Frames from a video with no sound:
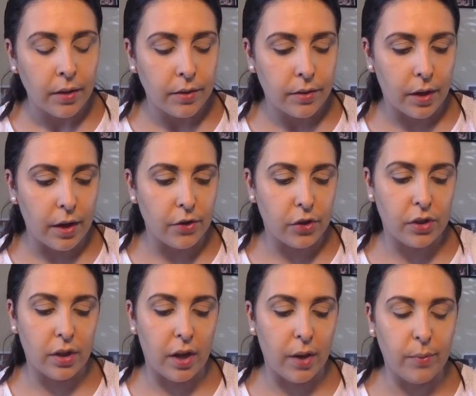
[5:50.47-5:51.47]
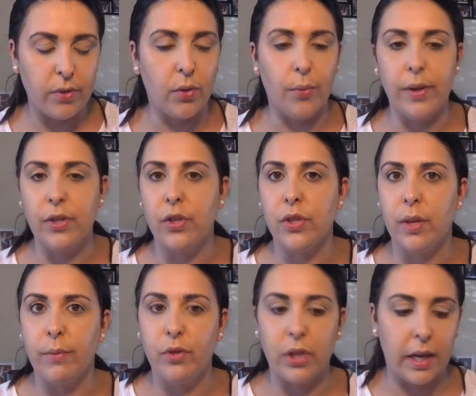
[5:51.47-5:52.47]
So I would always just
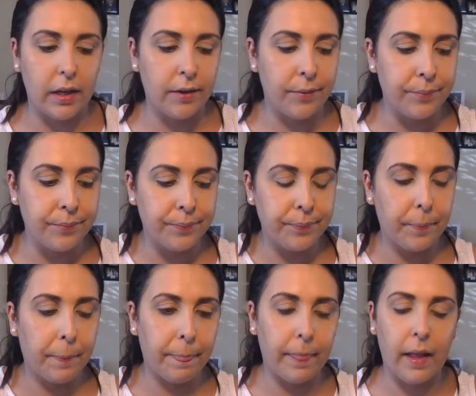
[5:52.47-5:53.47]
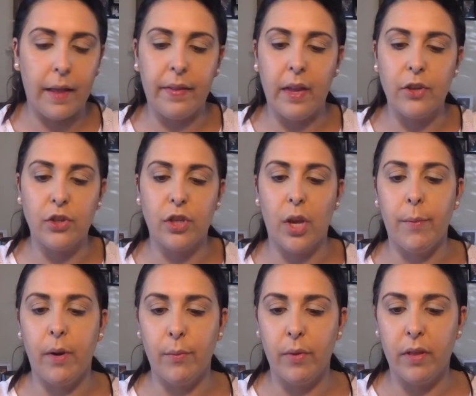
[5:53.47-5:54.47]
double check. And then I'll just go
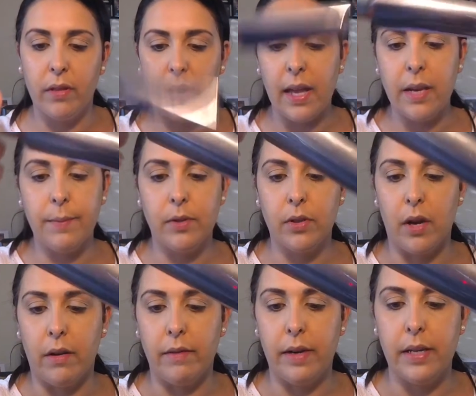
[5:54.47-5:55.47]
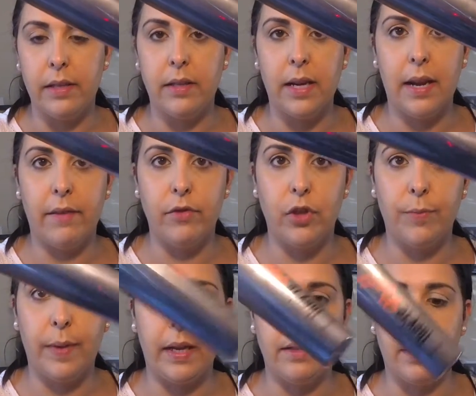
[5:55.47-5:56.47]
in with any mascara really. Today I've just
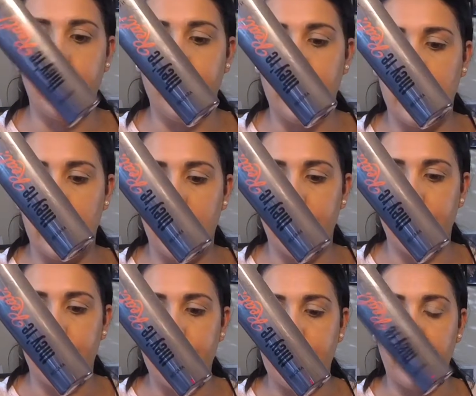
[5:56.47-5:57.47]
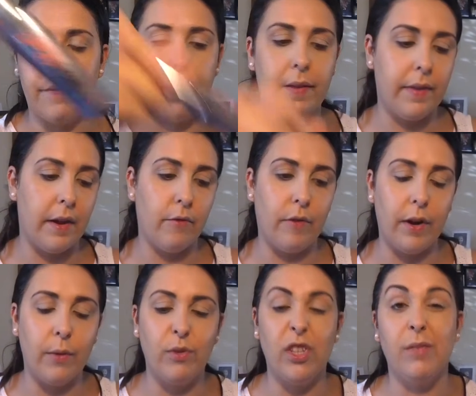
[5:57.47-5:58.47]
picked up the Benefit They're
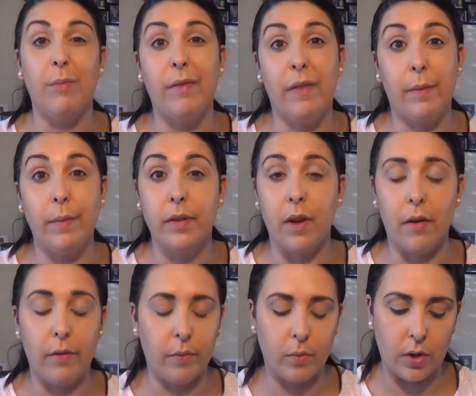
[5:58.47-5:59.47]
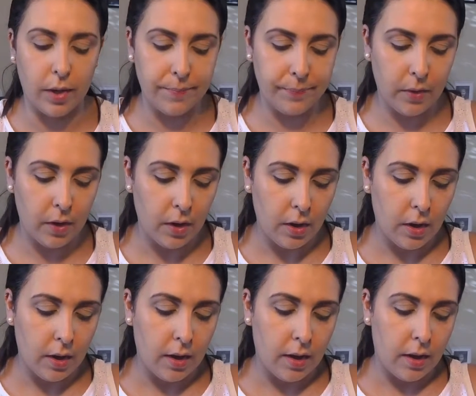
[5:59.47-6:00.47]
Real, which is my favourite mascara of all time.
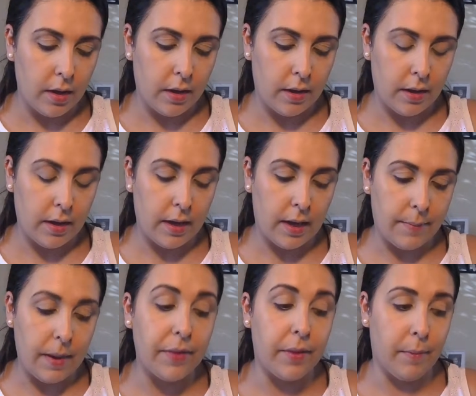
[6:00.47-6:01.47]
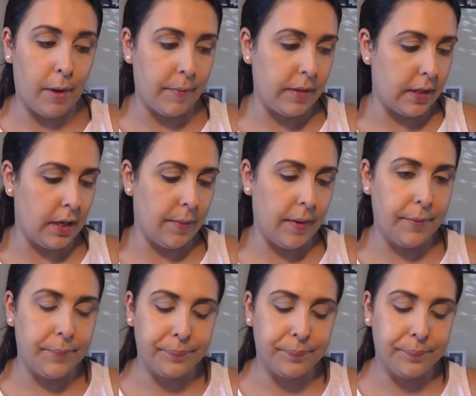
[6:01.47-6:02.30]
At the moment anyway.